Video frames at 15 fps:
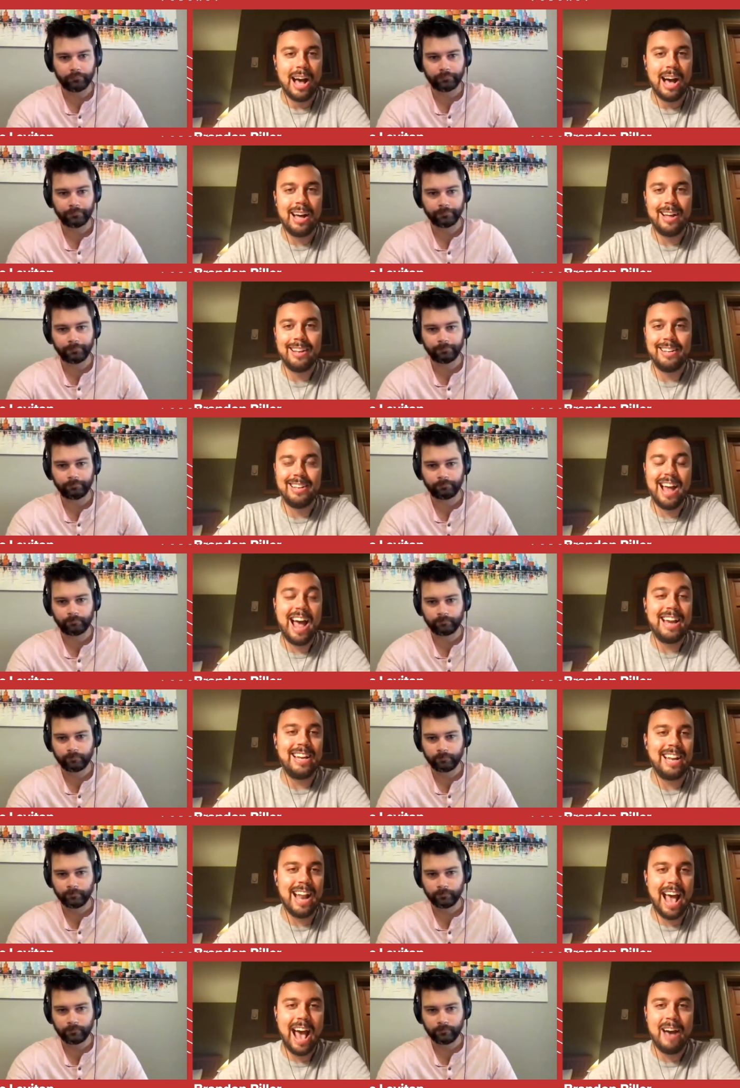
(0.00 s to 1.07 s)
Speaker 1: a
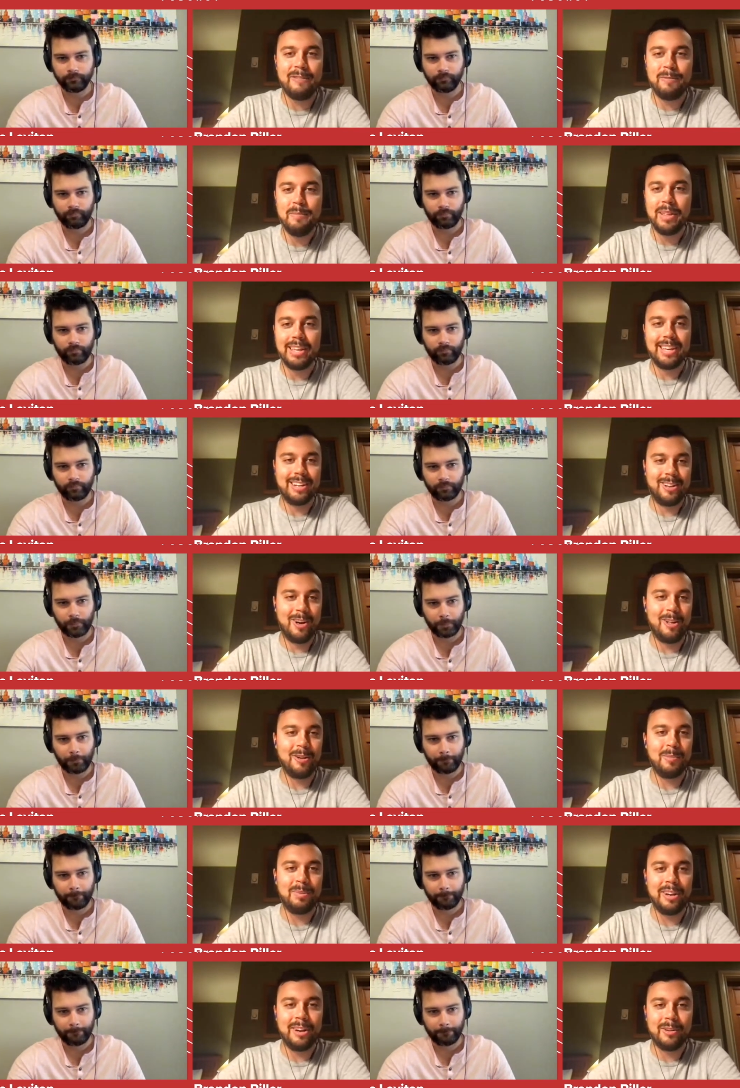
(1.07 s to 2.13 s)
$9.5 million
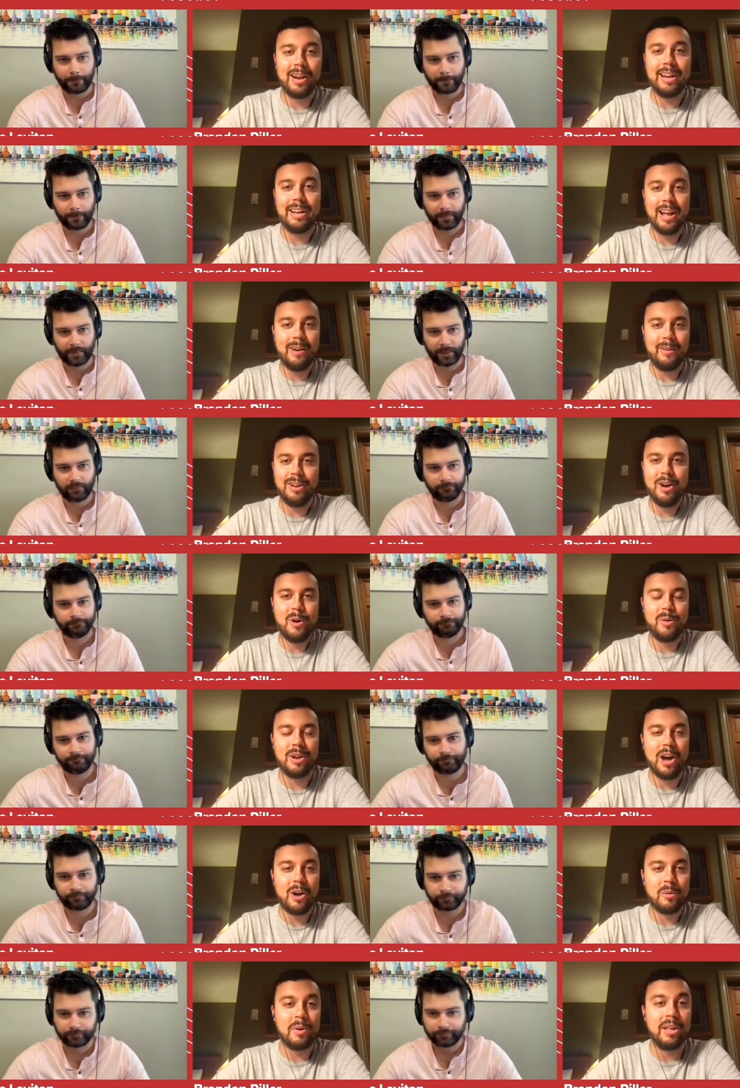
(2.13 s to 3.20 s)
player right now? No,
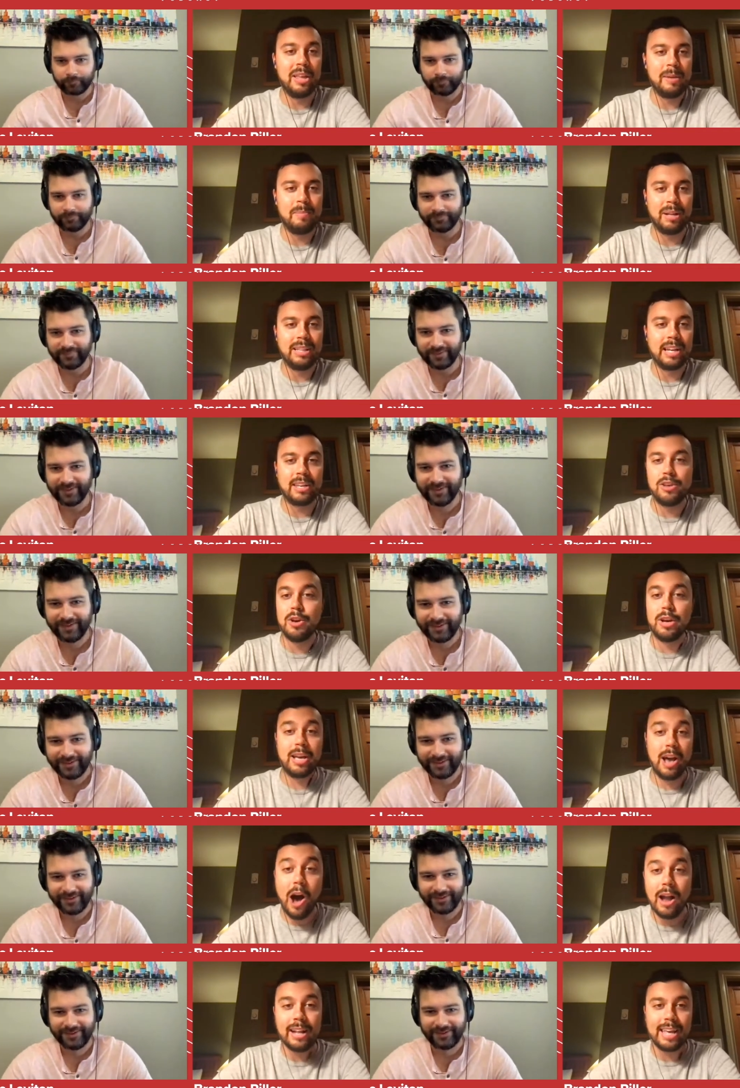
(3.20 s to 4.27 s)
not really. But you
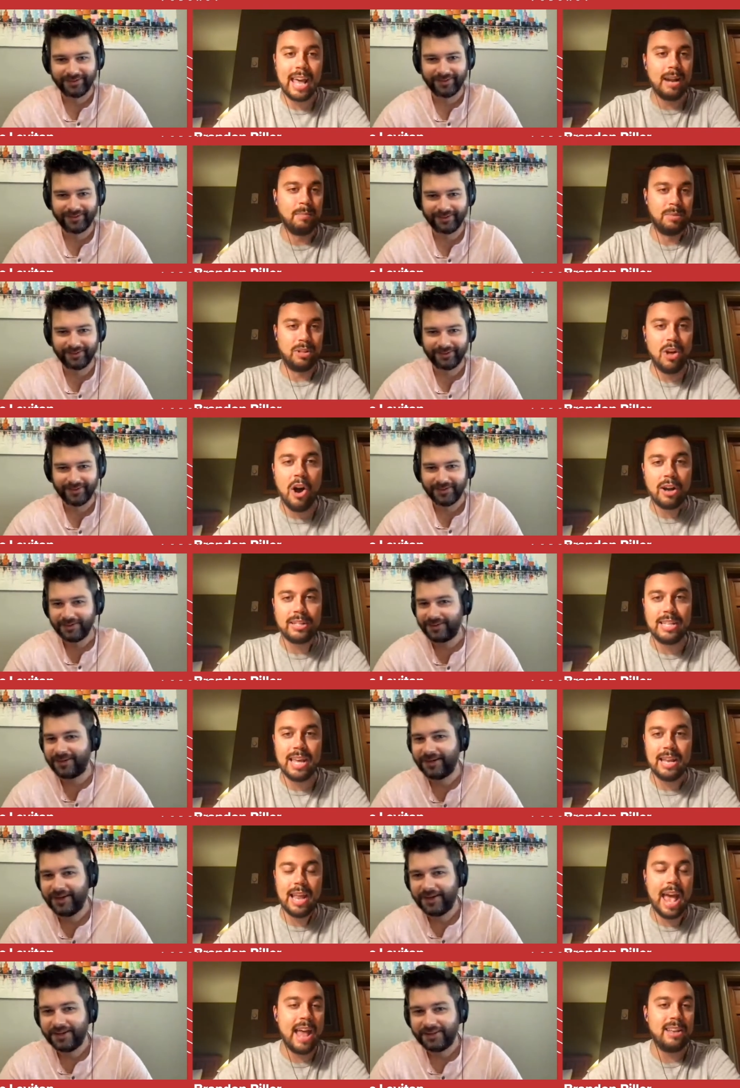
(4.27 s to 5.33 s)
got to get him locked
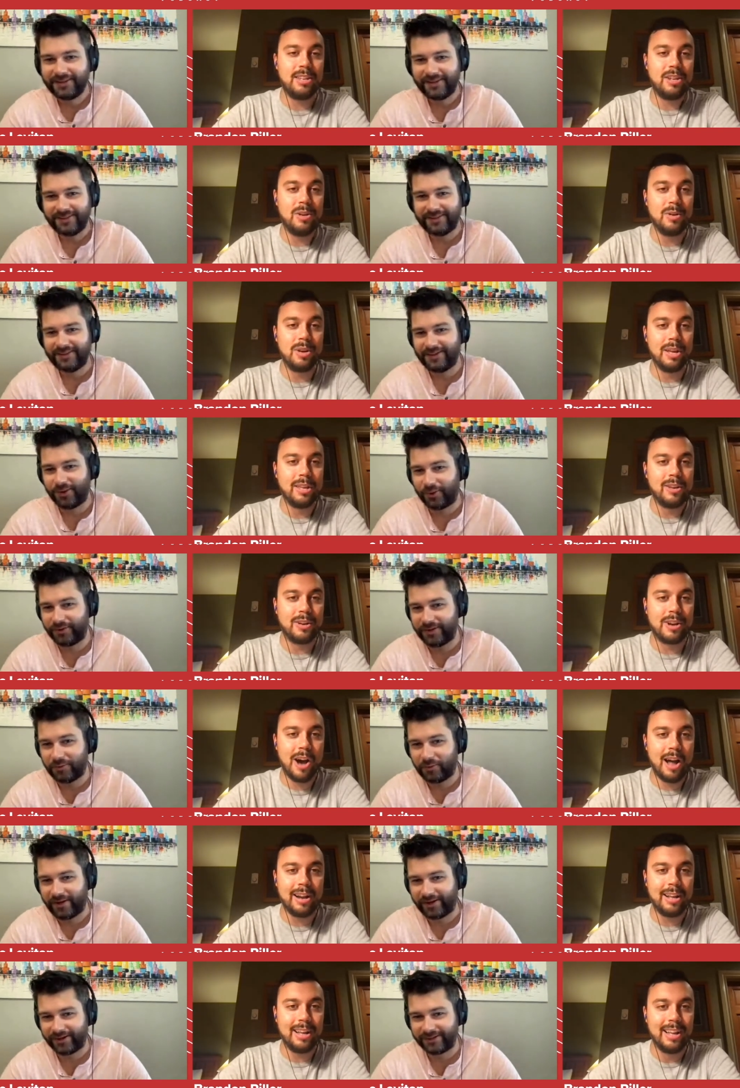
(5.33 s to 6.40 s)
in, and
Speaker 2: the only
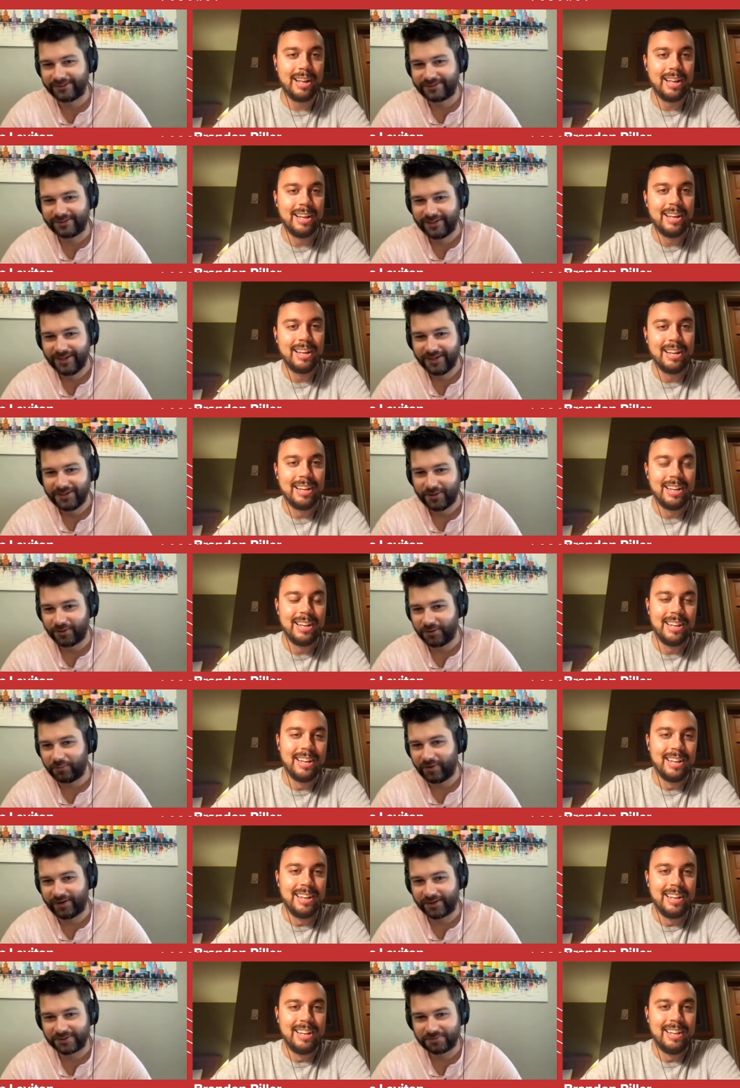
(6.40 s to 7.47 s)

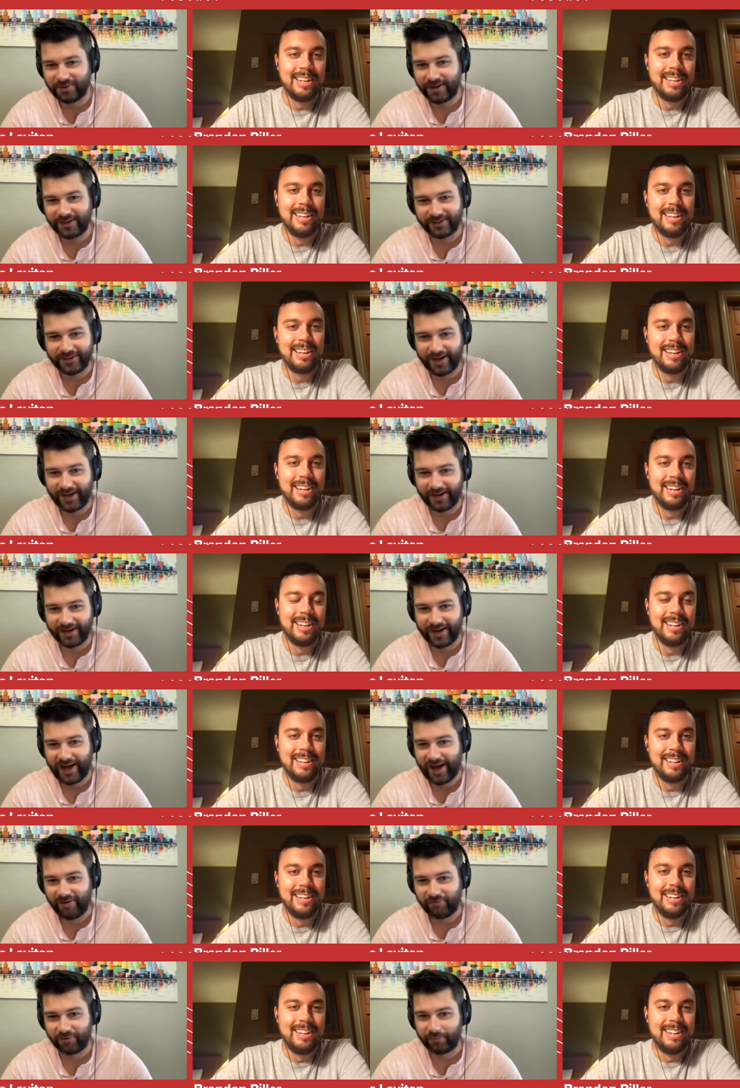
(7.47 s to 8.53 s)
wingers making
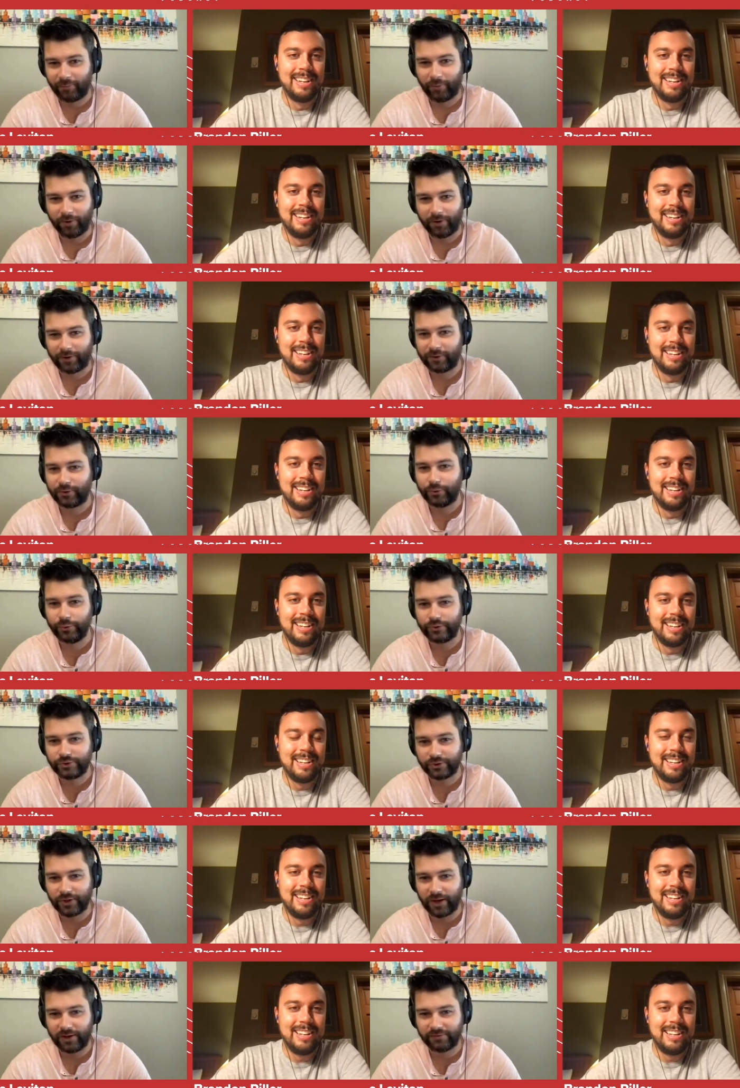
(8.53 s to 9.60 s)
9.5 or more are
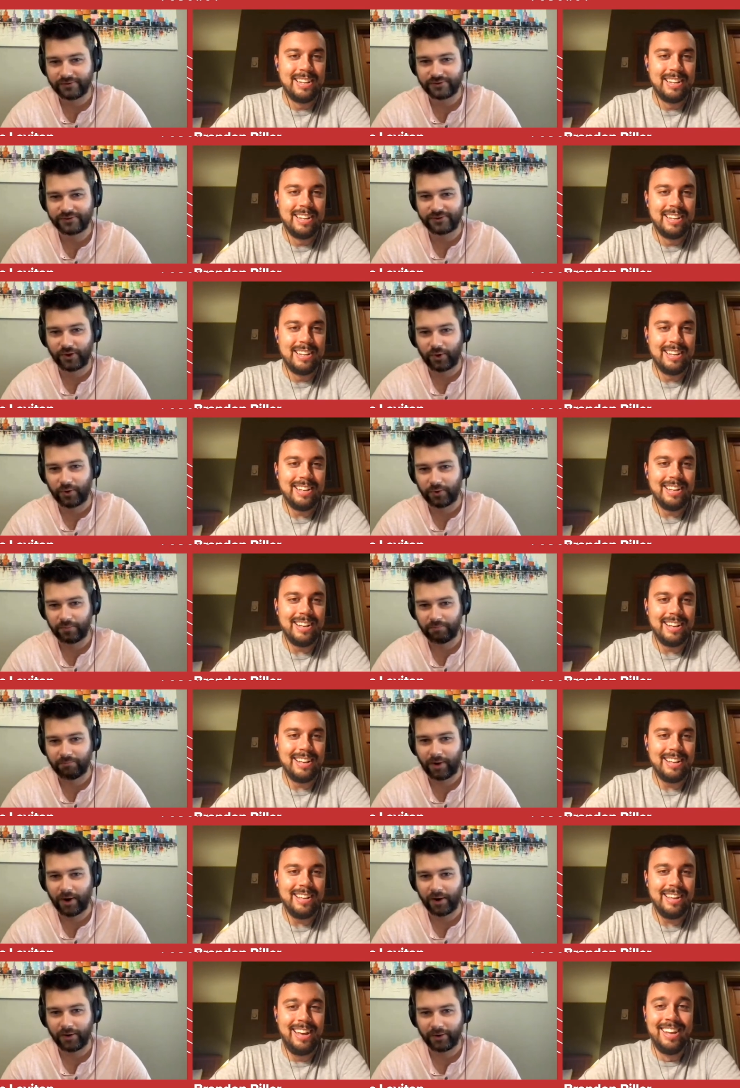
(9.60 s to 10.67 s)
Kucherov, Stone,
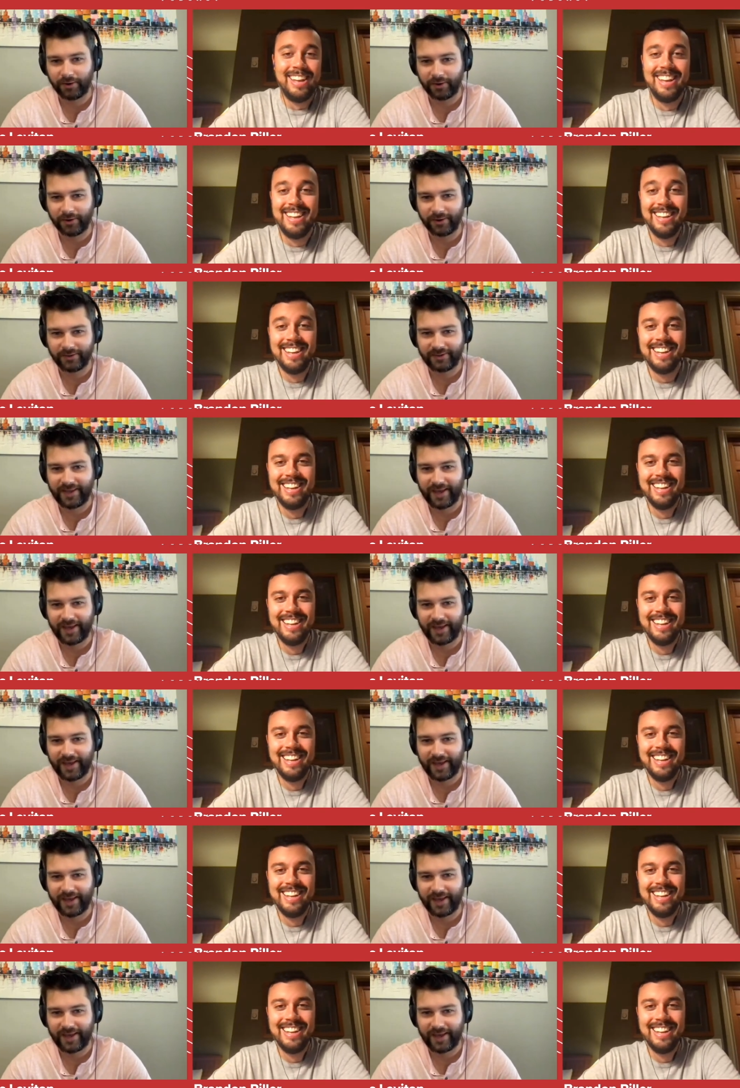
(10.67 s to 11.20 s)
Marner, and